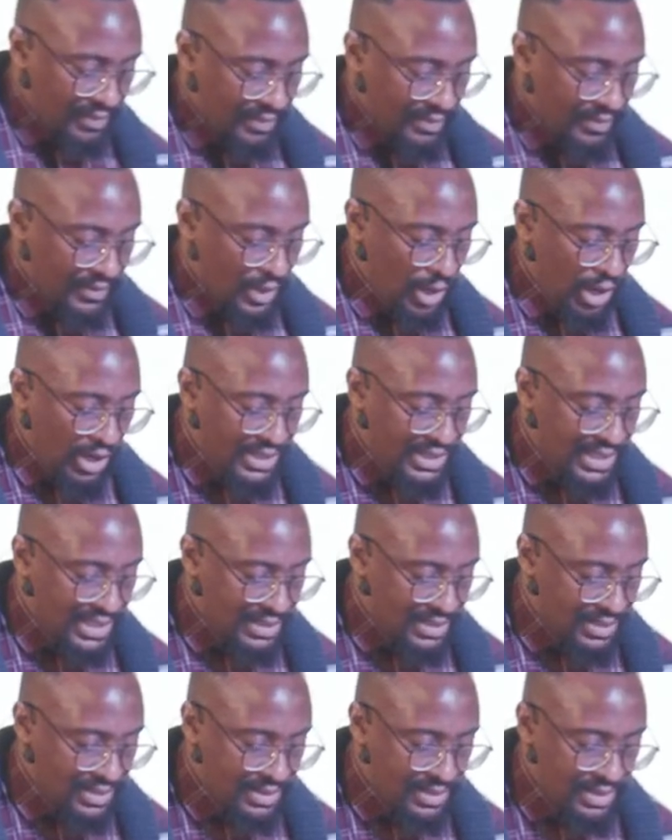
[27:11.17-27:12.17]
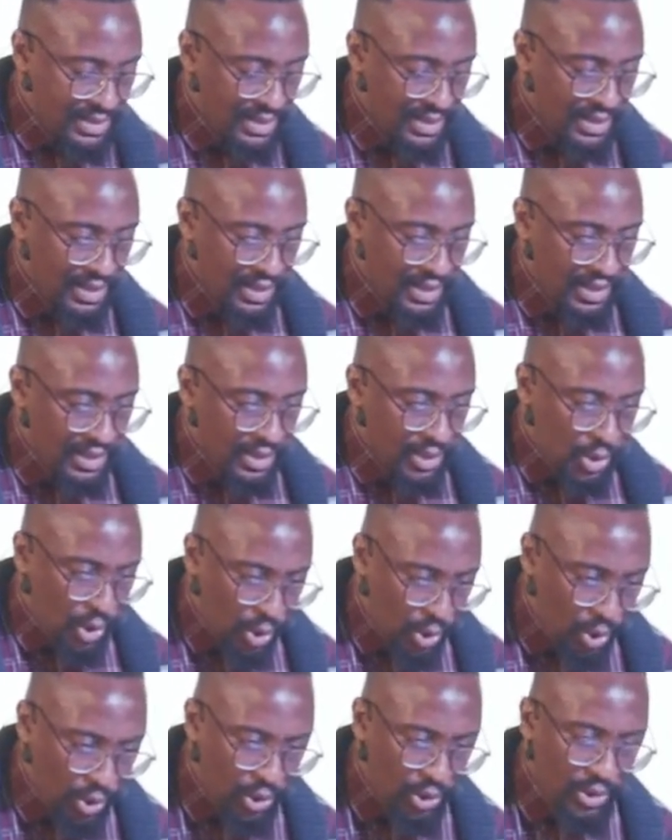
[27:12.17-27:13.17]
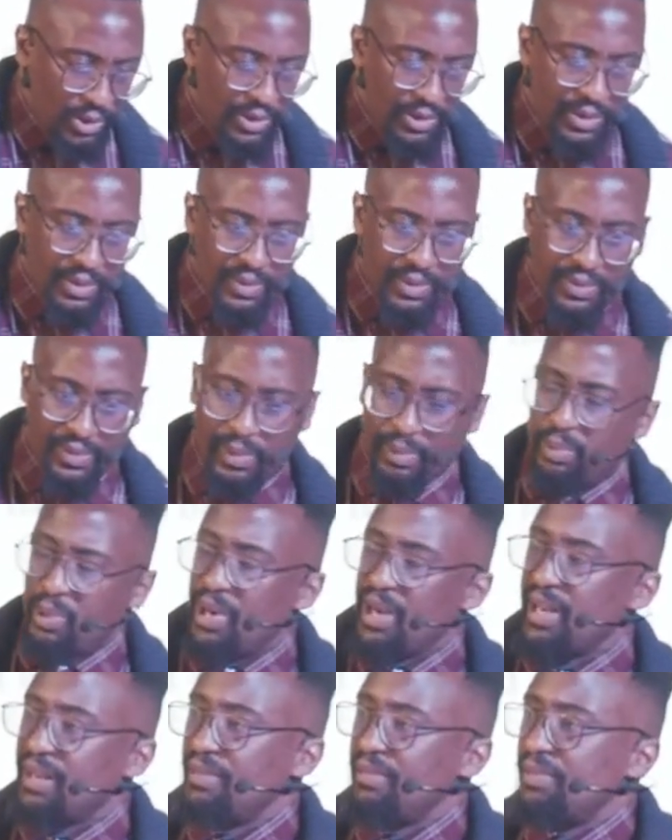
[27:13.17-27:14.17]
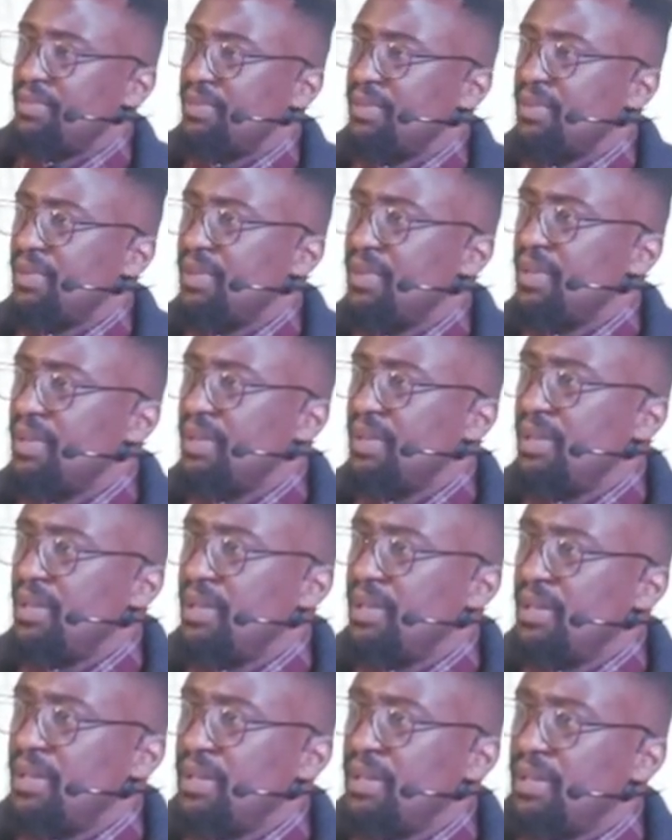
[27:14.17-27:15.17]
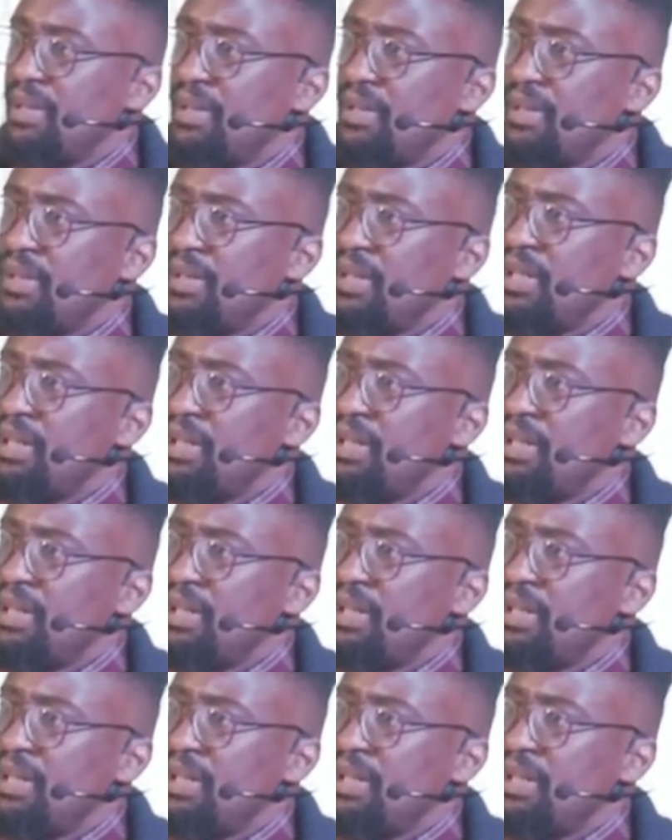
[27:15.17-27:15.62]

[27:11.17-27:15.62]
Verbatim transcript: God doesn't call the brave, He